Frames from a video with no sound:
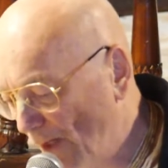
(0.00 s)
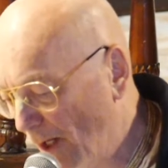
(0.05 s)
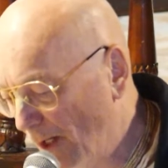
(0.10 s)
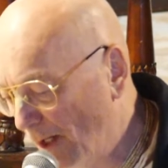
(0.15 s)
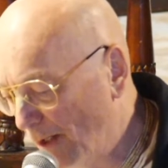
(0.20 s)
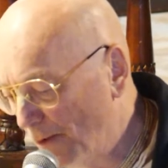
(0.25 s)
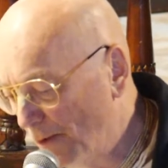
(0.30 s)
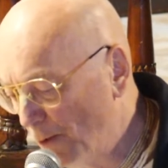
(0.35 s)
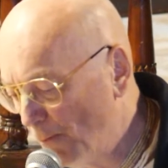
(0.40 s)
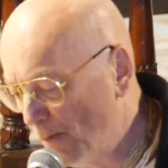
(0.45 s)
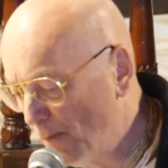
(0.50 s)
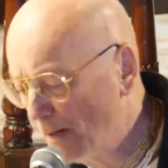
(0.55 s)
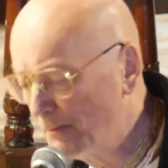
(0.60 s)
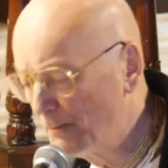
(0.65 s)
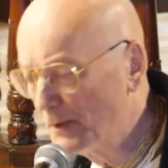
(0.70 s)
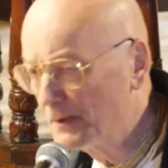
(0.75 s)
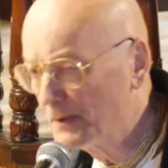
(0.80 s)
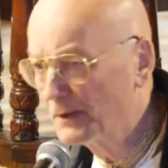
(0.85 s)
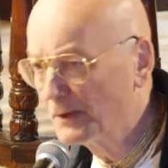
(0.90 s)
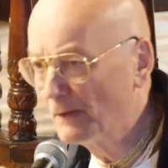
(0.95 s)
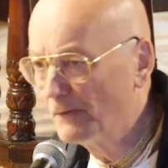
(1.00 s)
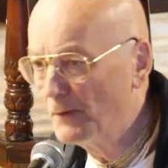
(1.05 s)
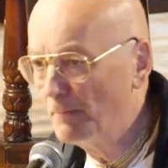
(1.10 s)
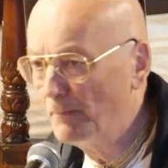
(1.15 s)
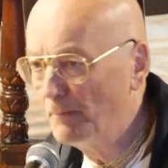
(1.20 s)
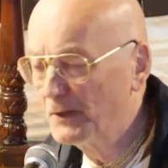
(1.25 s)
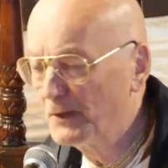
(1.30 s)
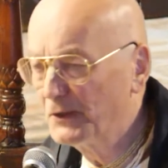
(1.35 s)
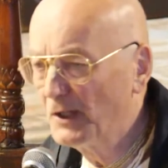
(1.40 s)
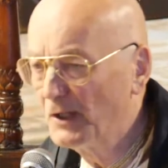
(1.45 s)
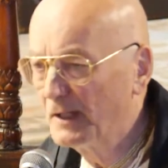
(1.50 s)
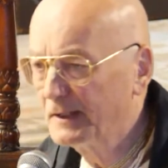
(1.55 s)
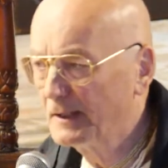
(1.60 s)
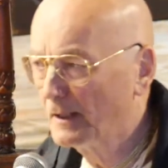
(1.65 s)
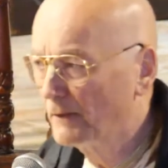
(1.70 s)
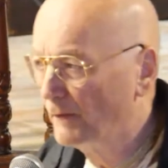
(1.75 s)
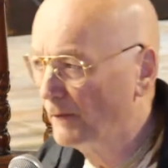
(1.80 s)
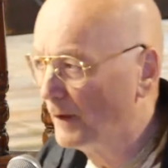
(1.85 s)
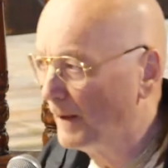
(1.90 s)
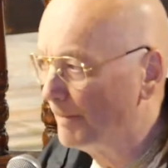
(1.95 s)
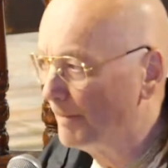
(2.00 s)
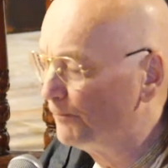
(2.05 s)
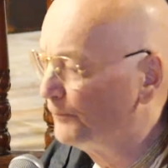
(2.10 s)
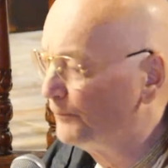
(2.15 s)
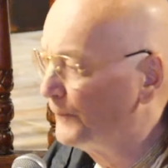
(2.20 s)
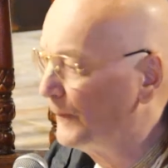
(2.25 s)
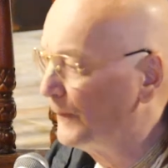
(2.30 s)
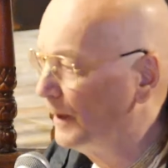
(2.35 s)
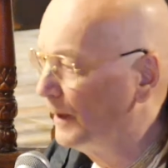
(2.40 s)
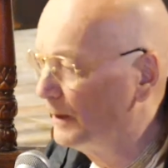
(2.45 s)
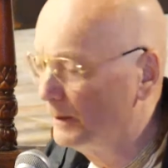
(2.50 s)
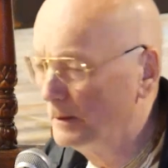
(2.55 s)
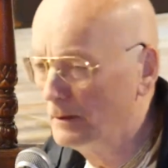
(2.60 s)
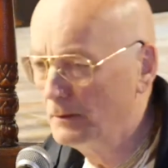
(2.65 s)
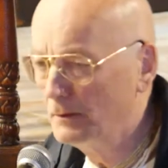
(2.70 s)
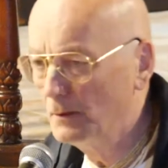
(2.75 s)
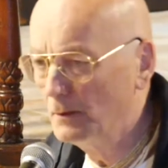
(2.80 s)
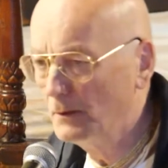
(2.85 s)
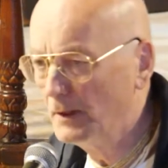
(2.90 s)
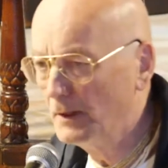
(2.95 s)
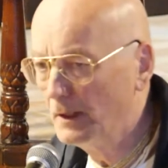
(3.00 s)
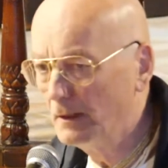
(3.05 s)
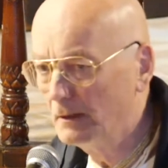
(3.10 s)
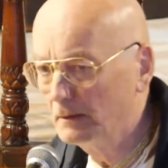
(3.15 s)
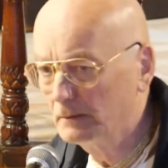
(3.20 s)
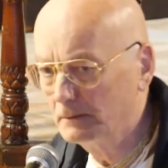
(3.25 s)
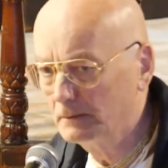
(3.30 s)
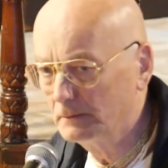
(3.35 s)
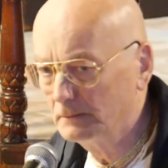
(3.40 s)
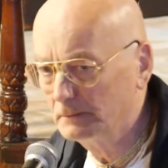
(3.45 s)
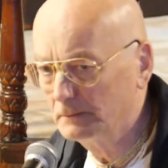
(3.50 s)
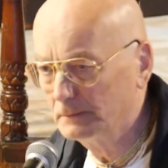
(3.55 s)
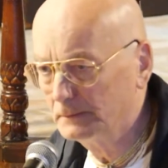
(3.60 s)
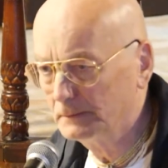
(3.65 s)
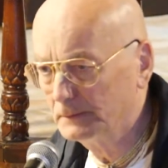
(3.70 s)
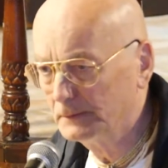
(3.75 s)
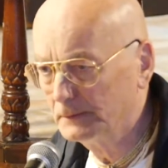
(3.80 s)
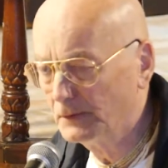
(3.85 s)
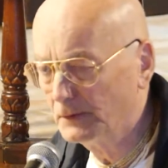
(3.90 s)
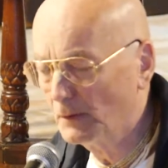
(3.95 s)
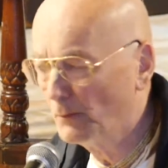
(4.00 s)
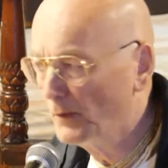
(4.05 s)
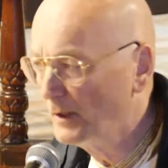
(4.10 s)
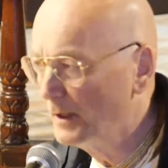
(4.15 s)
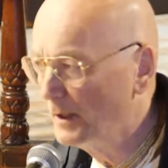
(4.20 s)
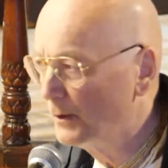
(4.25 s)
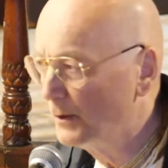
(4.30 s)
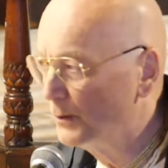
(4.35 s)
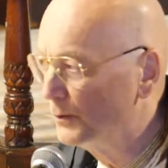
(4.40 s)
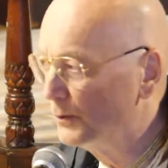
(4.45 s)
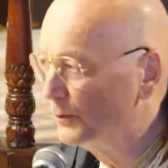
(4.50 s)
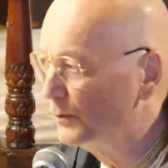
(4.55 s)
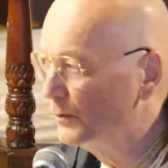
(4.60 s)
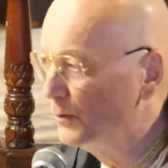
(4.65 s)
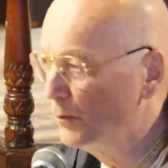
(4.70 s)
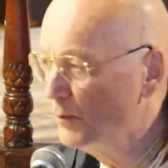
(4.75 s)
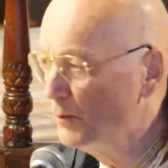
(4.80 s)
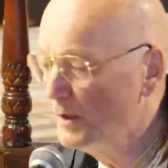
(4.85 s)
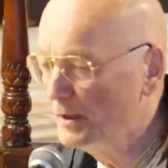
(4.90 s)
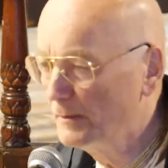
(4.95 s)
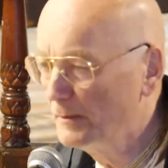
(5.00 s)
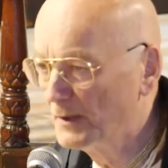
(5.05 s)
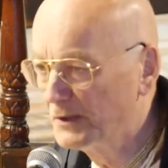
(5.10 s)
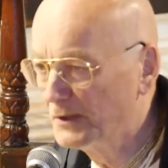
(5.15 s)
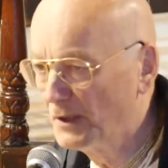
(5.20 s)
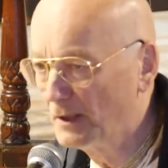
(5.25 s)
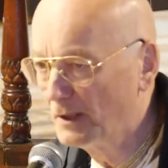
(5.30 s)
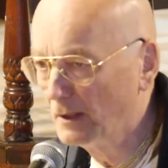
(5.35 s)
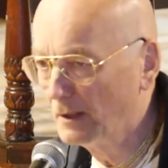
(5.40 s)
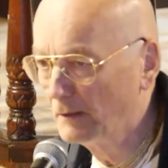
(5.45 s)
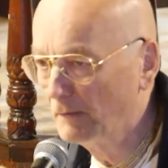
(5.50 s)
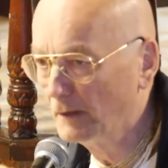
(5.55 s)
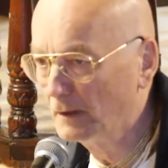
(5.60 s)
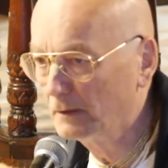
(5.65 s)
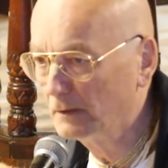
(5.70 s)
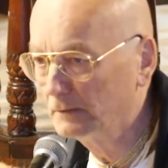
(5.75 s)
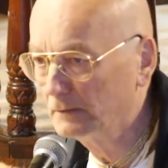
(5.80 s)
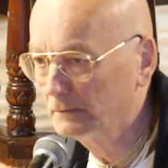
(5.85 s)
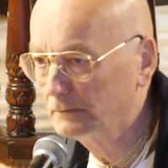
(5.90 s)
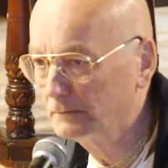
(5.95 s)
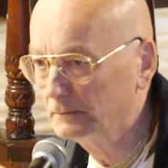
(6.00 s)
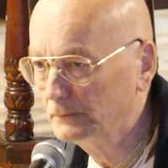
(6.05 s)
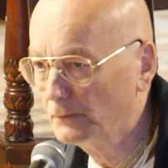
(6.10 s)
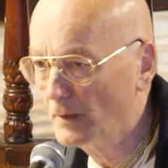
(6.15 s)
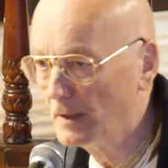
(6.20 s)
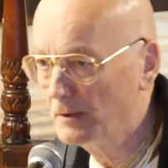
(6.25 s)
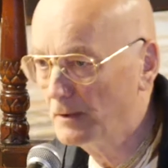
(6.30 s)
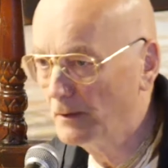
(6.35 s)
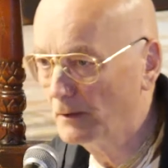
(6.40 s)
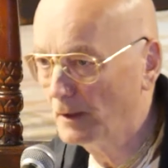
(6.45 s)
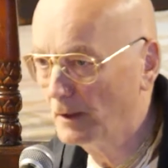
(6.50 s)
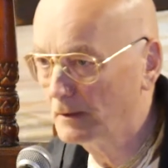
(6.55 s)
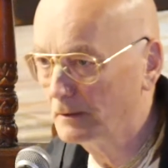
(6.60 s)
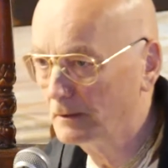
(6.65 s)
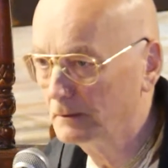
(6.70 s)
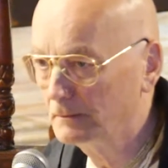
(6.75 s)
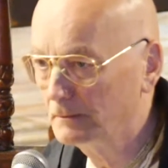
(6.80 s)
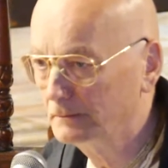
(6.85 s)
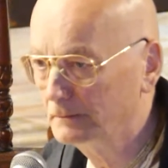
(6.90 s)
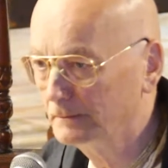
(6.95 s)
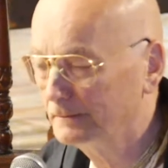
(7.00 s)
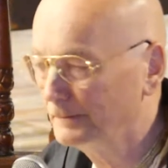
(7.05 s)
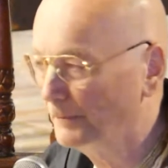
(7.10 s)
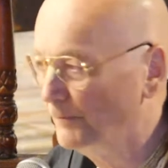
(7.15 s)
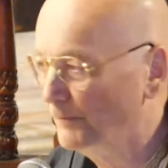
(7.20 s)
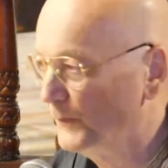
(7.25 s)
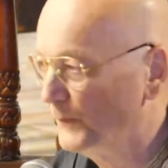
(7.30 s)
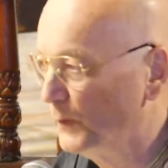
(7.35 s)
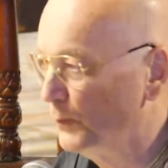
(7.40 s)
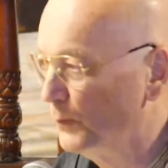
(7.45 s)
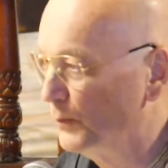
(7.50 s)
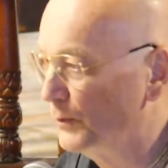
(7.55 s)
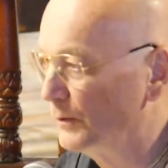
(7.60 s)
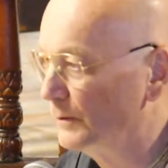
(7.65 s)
The members of the Paramtattva. Did you hear? Somebody don't know who is Paramtattva? Raise your hand. Good.